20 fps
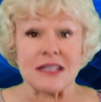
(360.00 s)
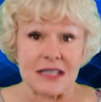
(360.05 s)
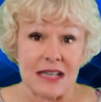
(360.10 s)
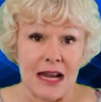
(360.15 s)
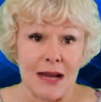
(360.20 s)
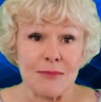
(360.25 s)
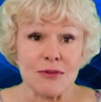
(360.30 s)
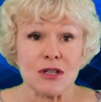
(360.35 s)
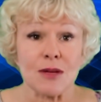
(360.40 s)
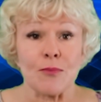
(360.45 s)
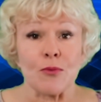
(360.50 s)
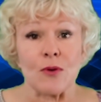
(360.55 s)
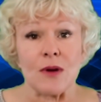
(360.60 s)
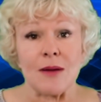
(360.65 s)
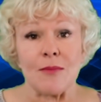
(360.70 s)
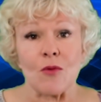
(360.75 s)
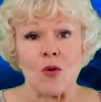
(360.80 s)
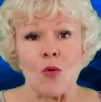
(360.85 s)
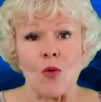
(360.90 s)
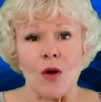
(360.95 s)
same
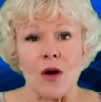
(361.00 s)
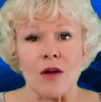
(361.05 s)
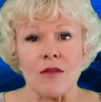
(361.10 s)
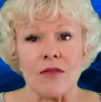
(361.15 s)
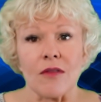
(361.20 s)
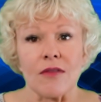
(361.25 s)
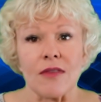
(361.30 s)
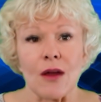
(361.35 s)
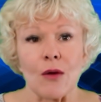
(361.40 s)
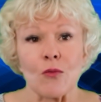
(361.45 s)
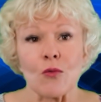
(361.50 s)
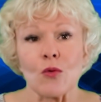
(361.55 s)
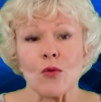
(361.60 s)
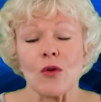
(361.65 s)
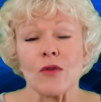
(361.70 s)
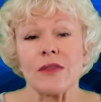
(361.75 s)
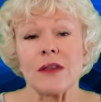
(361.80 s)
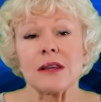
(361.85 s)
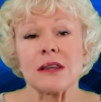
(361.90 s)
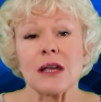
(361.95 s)
Supreme Court that
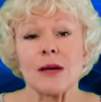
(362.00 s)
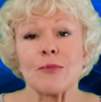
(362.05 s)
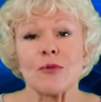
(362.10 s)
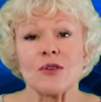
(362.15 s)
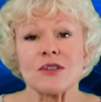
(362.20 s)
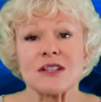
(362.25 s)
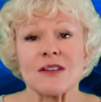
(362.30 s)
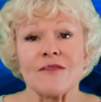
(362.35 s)
ruled the Liberals'